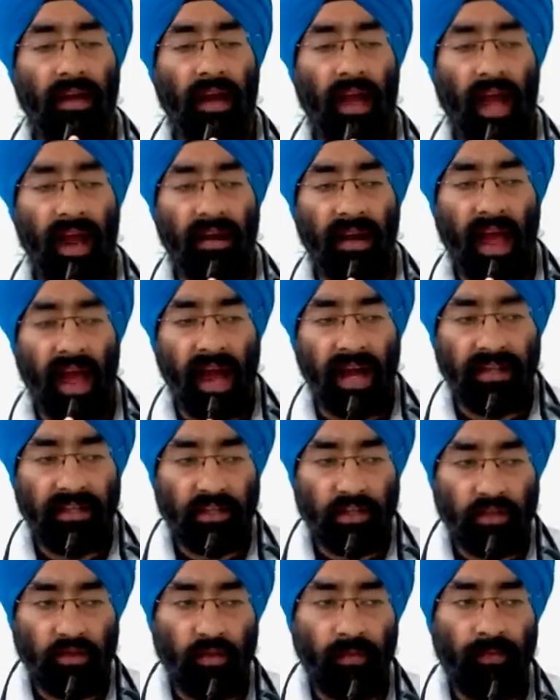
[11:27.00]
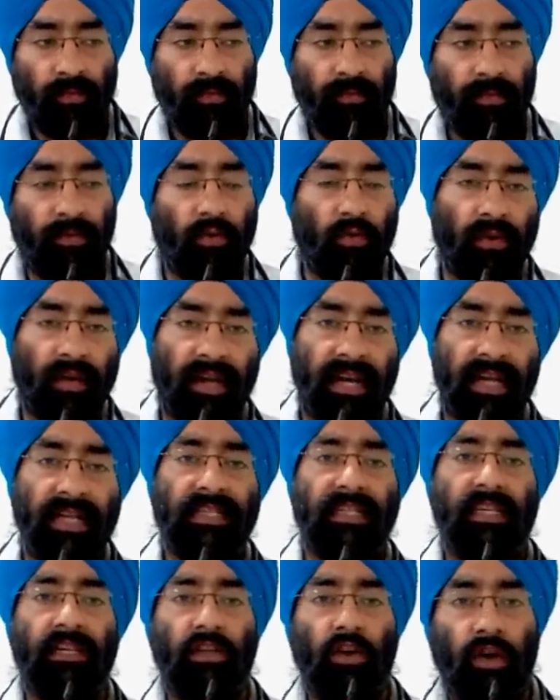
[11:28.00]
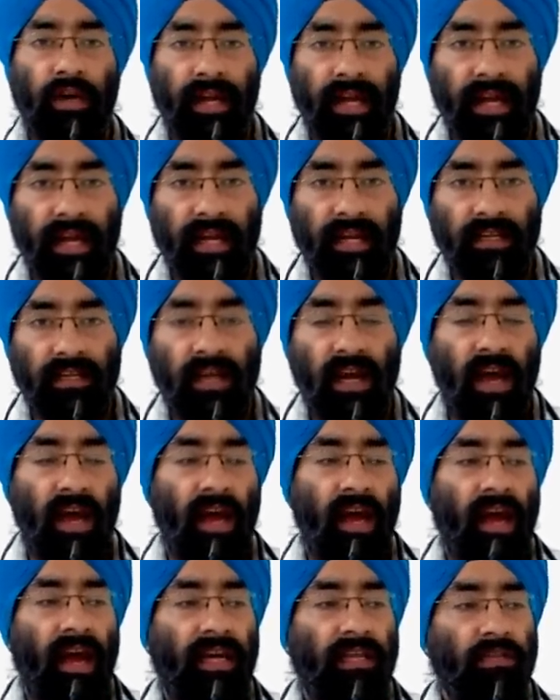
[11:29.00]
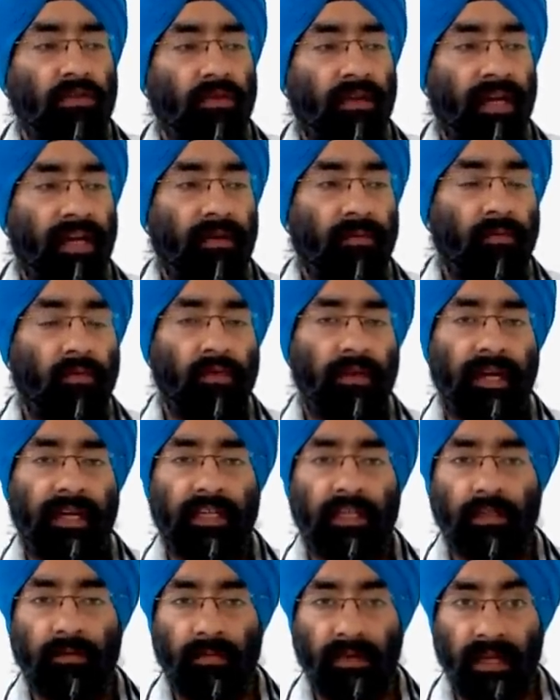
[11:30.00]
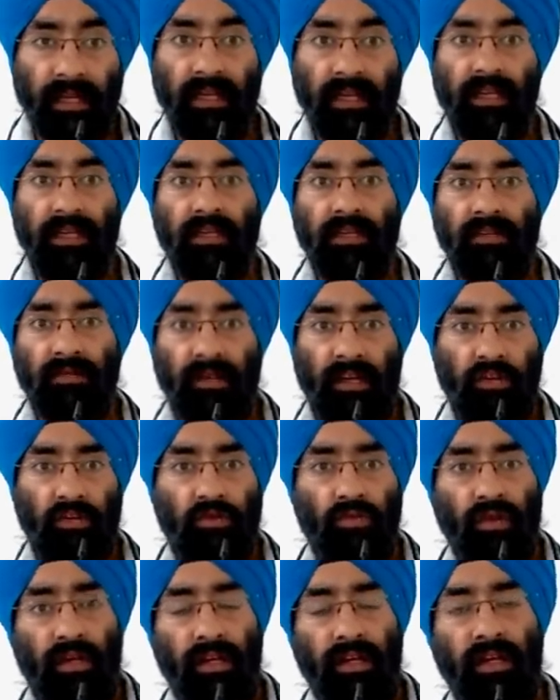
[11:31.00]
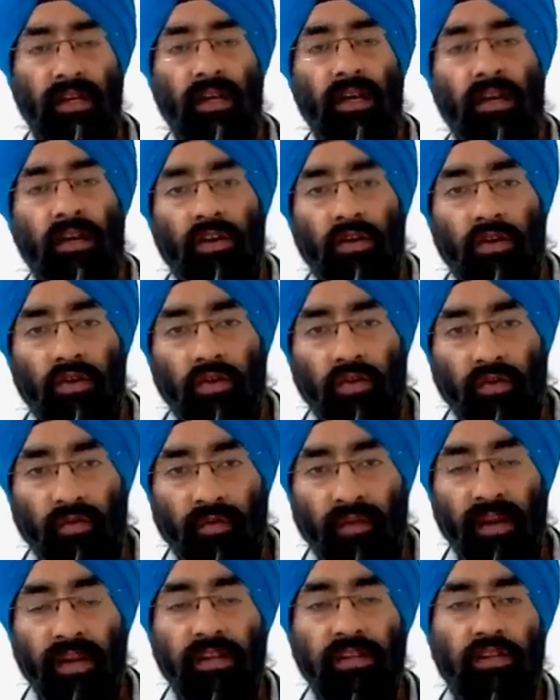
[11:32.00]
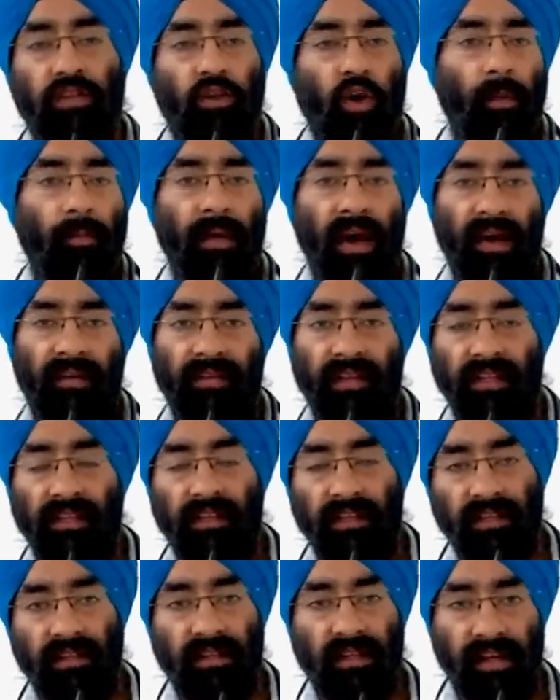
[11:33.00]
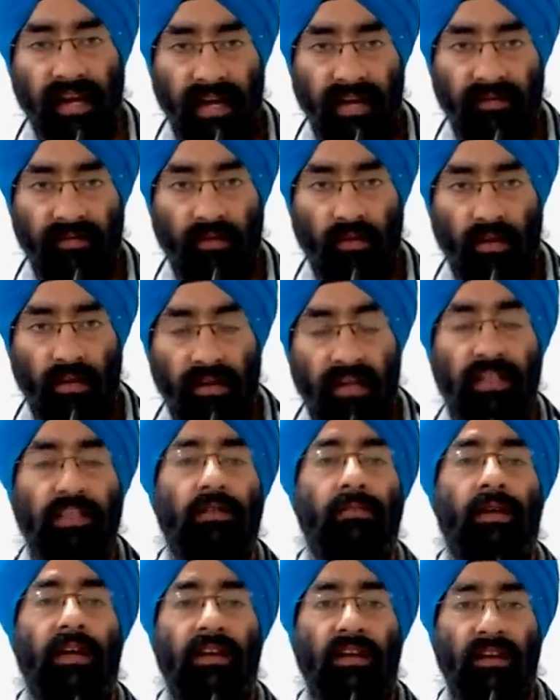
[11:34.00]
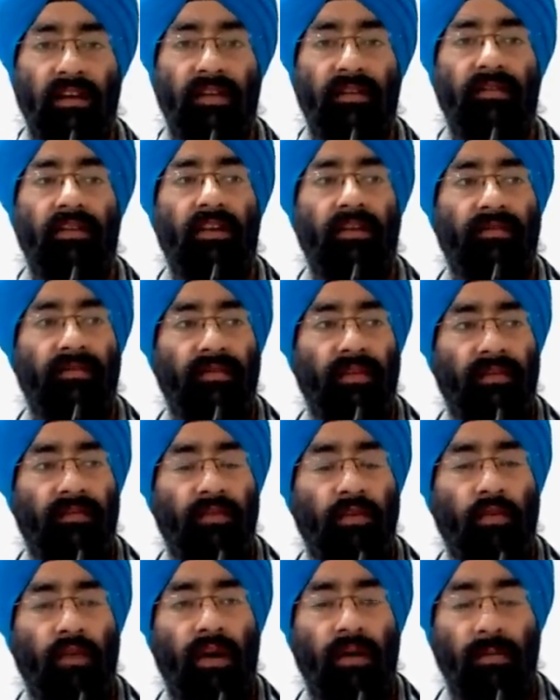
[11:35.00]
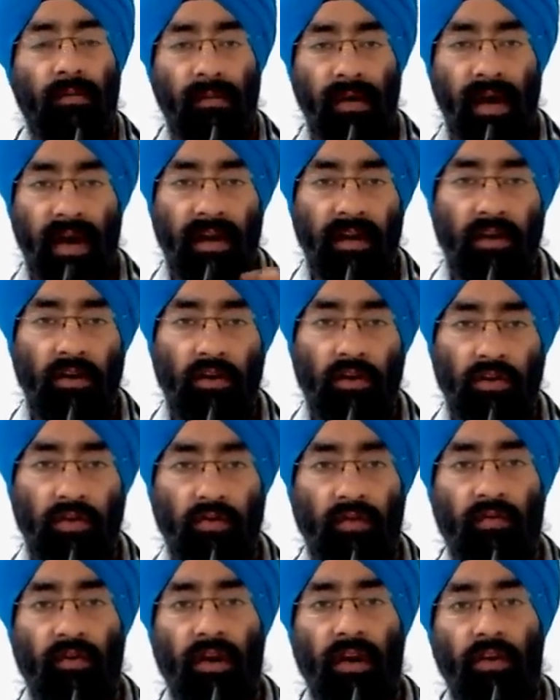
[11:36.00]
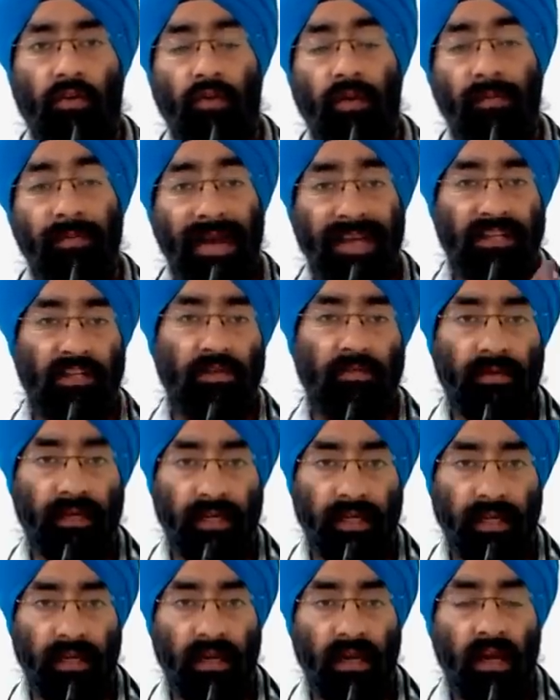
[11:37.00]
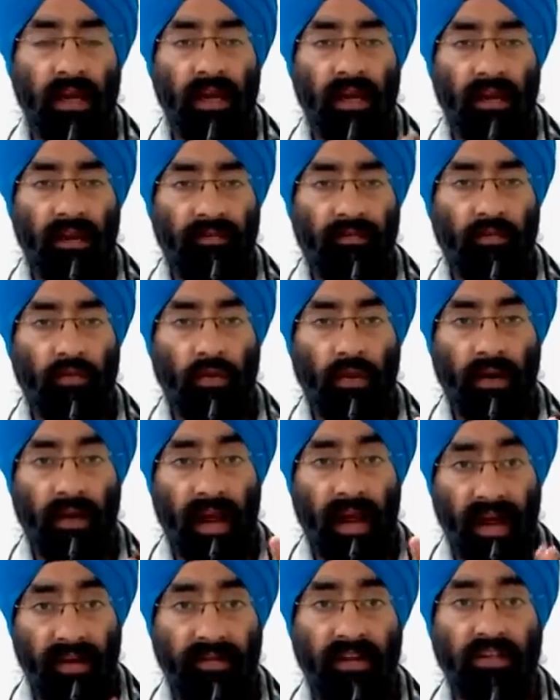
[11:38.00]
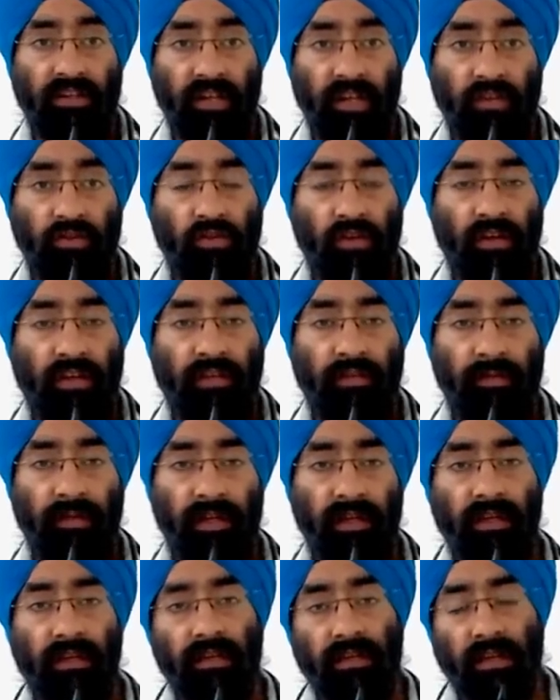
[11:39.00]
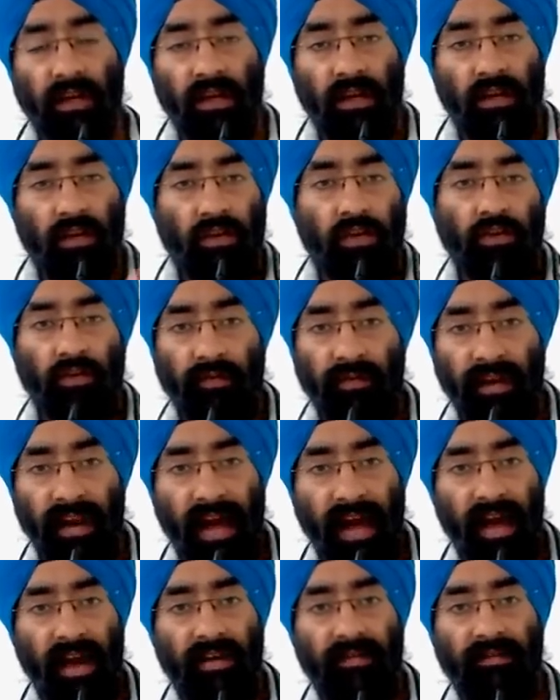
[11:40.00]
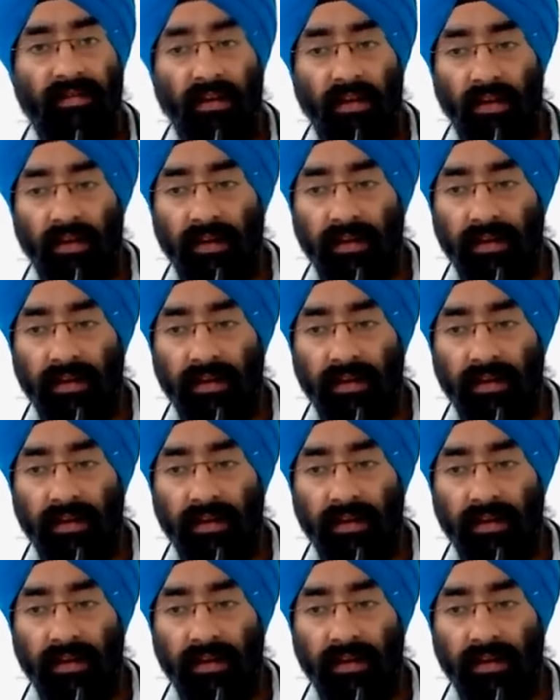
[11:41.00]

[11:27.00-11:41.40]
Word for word: and as you progress in your age as you get more experience sexually you will stop having this nightfall it doesn't matter even if, if you are married or you are, you are masturbating if you are having sexual experience you will have